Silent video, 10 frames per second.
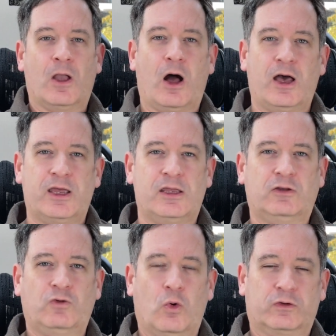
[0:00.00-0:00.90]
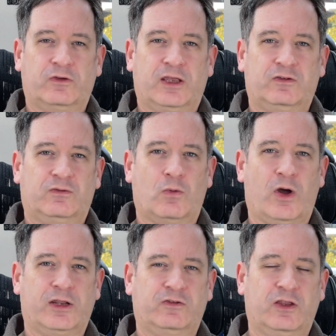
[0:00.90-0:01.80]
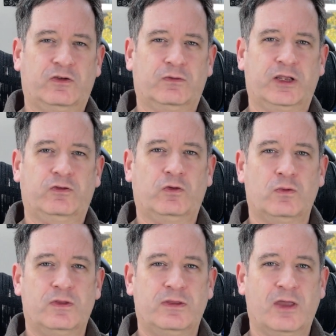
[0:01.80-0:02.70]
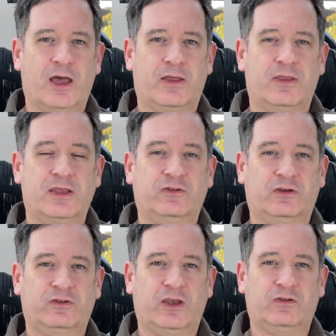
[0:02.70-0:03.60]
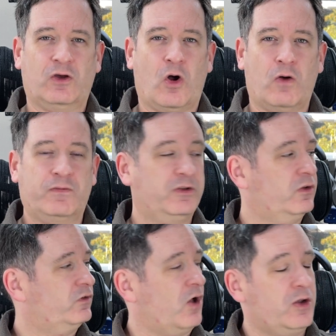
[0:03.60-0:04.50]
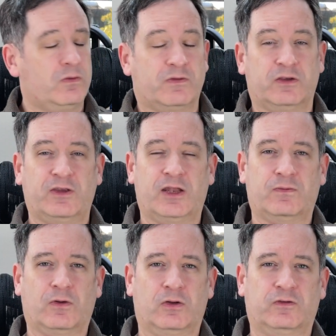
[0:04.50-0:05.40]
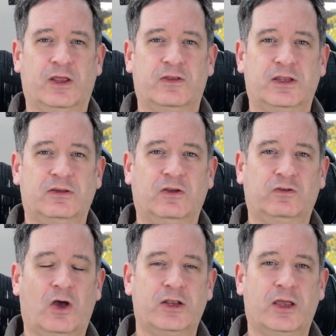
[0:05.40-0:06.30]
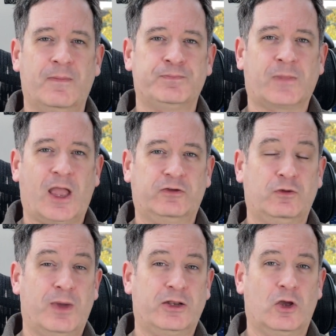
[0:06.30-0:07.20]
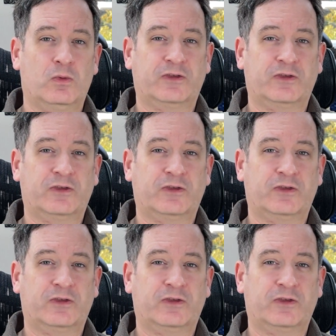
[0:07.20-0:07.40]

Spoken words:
I talked quite extensively to the successor of the designer of these headphones. Now, the designer, as you may know, was